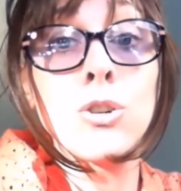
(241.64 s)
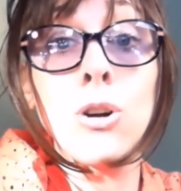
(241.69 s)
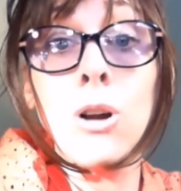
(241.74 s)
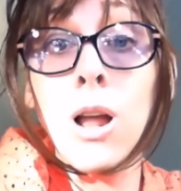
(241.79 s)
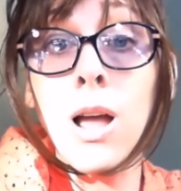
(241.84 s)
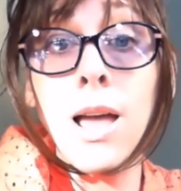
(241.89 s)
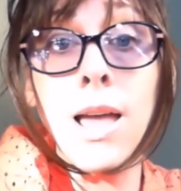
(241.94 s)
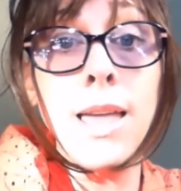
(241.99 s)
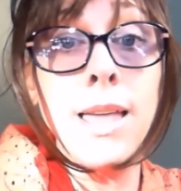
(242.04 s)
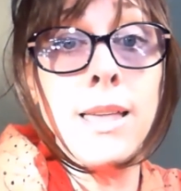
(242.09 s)

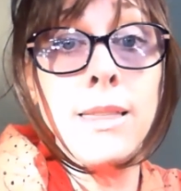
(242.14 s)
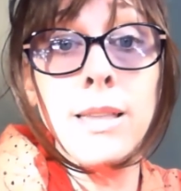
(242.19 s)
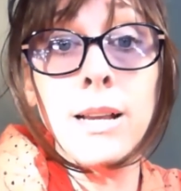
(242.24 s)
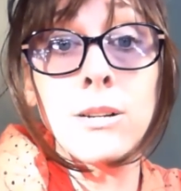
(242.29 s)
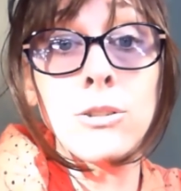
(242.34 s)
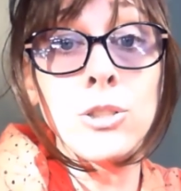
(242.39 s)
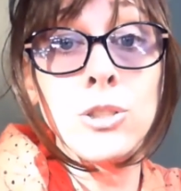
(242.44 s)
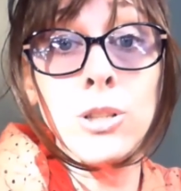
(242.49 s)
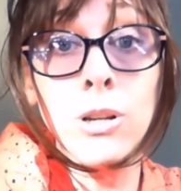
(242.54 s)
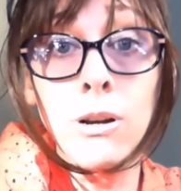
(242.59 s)
trying
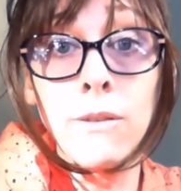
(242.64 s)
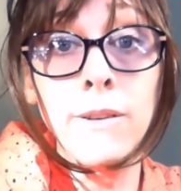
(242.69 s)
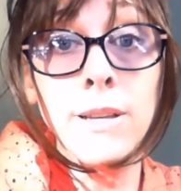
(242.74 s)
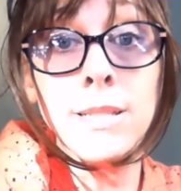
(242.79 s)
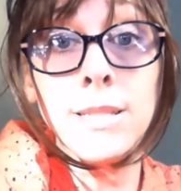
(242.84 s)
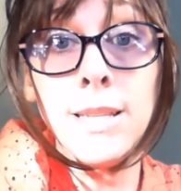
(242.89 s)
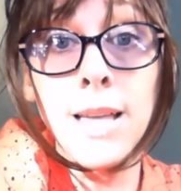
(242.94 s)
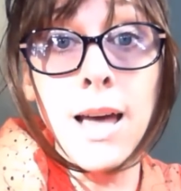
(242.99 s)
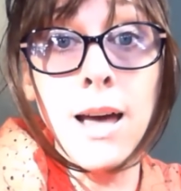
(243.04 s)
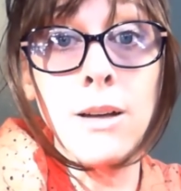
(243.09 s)
their
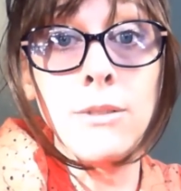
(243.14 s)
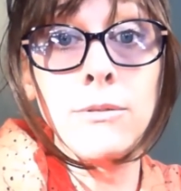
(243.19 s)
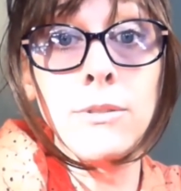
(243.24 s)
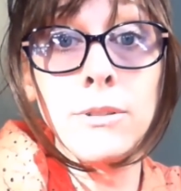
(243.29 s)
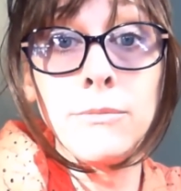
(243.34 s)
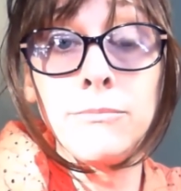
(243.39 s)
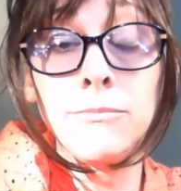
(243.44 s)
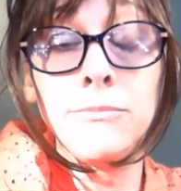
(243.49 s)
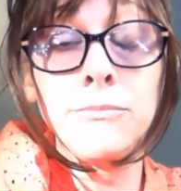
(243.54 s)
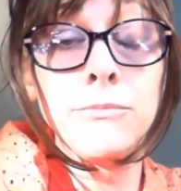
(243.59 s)
service out.
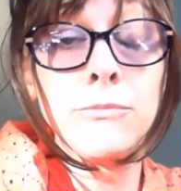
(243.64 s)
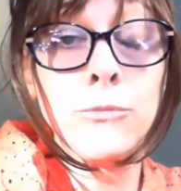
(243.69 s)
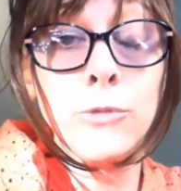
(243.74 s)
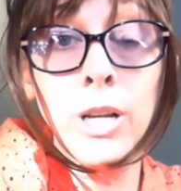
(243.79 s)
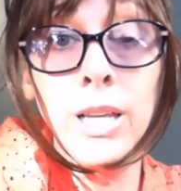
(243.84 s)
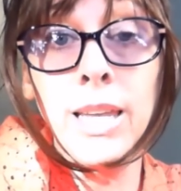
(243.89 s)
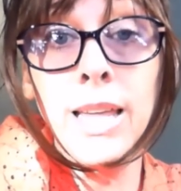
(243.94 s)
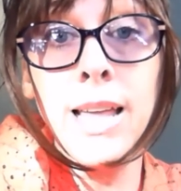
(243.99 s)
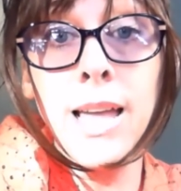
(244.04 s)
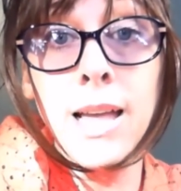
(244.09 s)

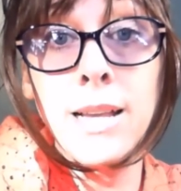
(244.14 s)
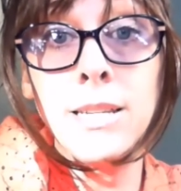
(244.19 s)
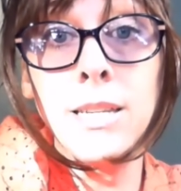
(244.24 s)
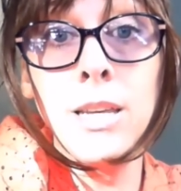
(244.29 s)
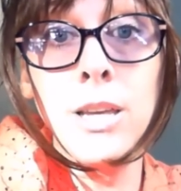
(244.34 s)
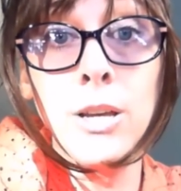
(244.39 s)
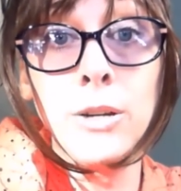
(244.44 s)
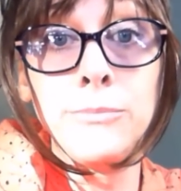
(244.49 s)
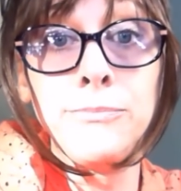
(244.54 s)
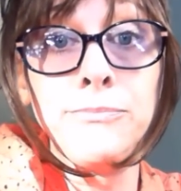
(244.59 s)
Really, I
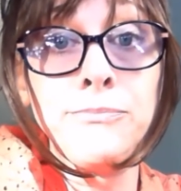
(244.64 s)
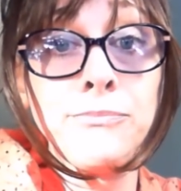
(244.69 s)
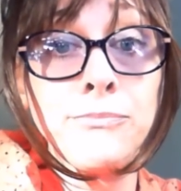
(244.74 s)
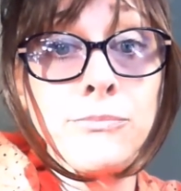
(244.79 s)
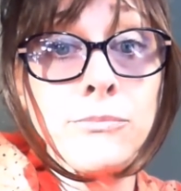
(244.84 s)
do.